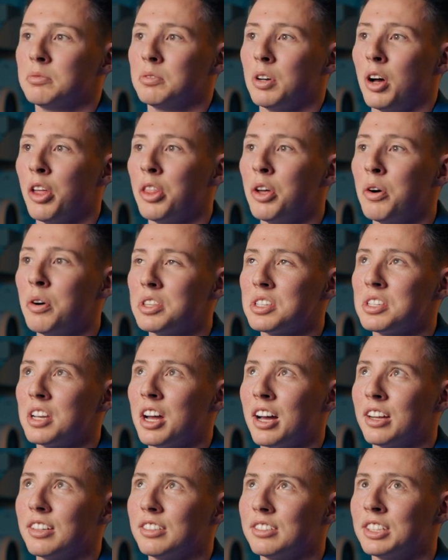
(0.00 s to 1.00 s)
although it's
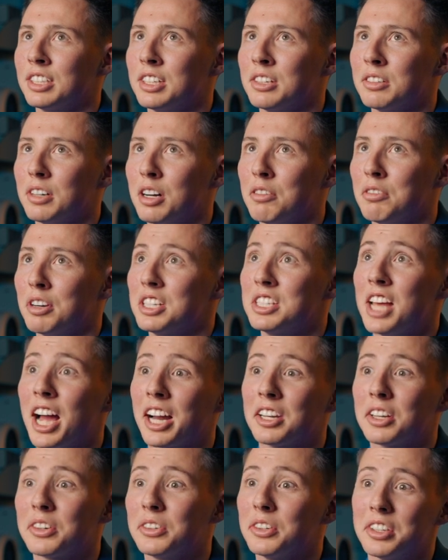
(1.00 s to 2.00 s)
not, a very
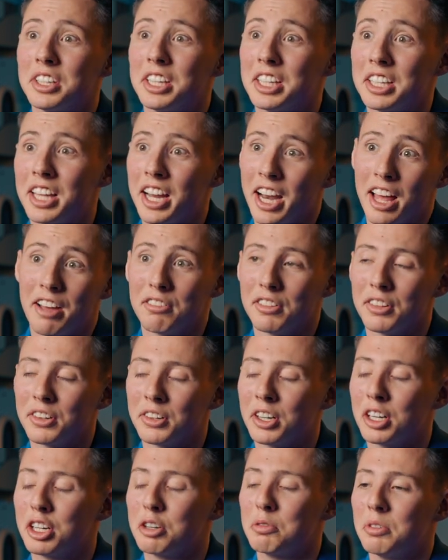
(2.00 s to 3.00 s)
technical thing that I've
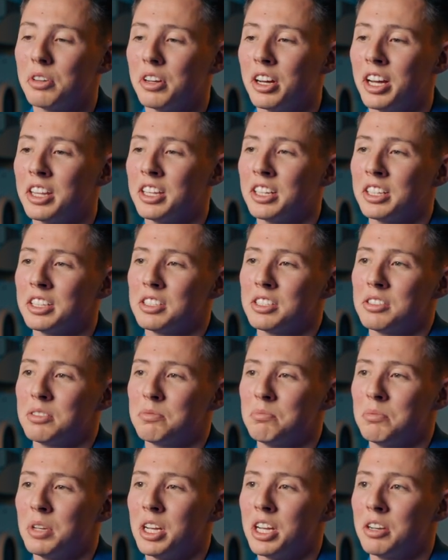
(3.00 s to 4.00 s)
learned, I think it's
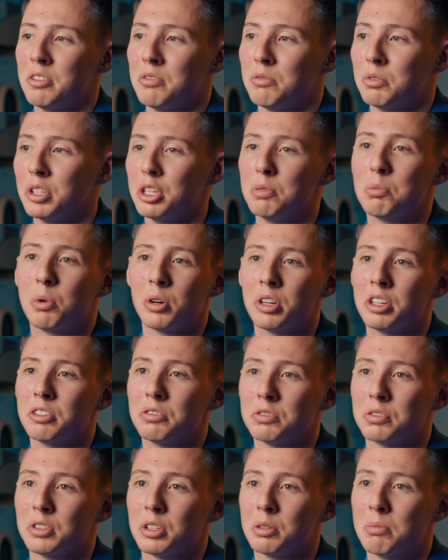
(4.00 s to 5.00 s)
been really important
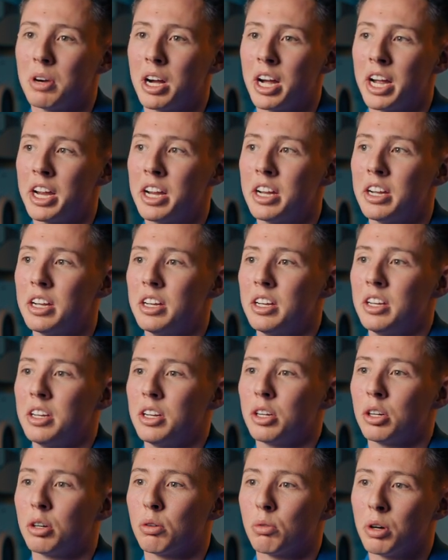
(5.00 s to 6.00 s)
for my
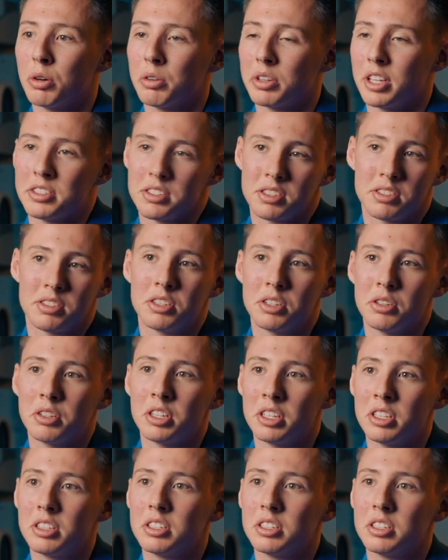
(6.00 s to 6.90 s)
growth as a student.